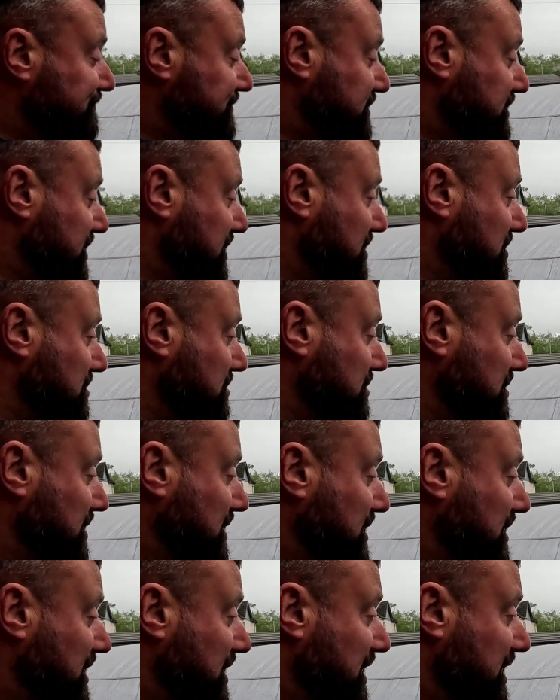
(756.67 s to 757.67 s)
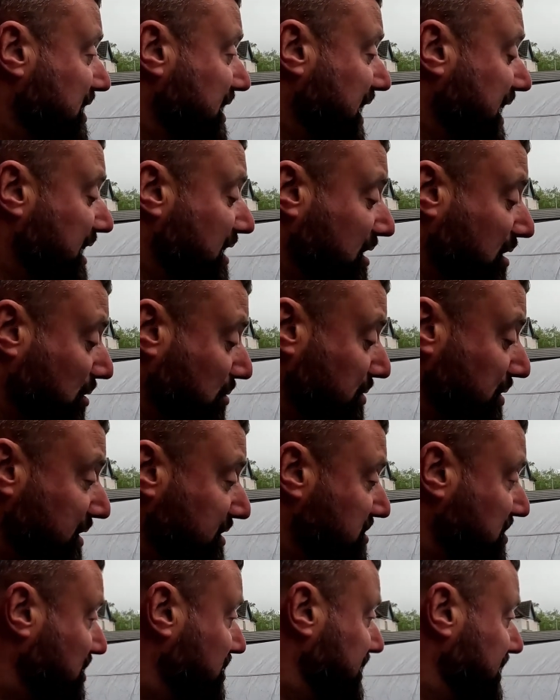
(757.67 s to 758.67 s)
So yeah, hope you
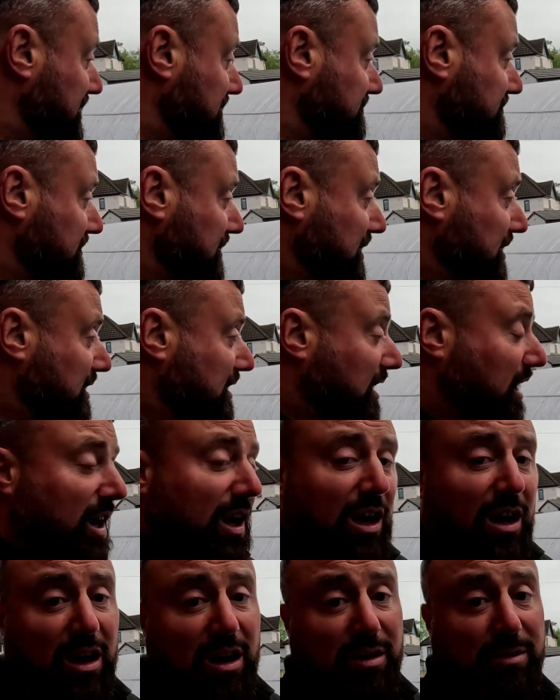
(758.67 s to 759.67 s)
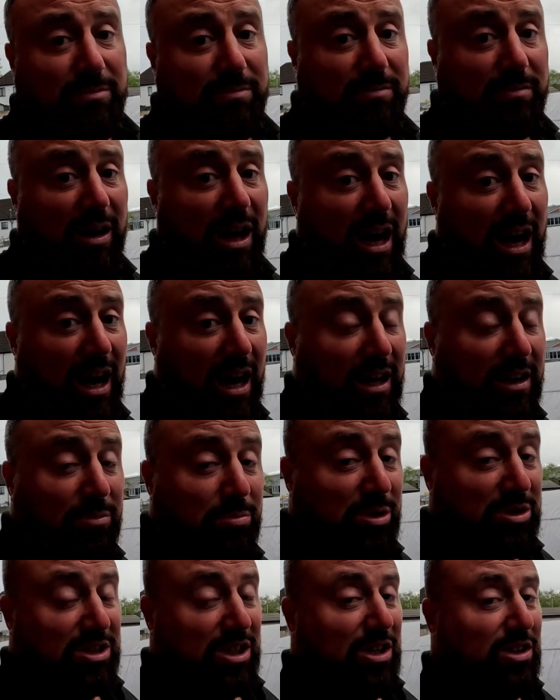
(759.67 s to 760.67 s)
enjoyed it, and
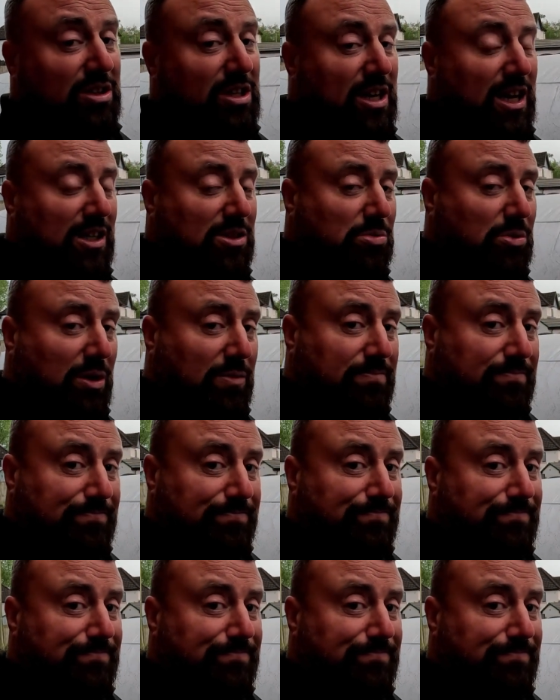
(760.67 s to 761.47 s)
we'll see you on the next one.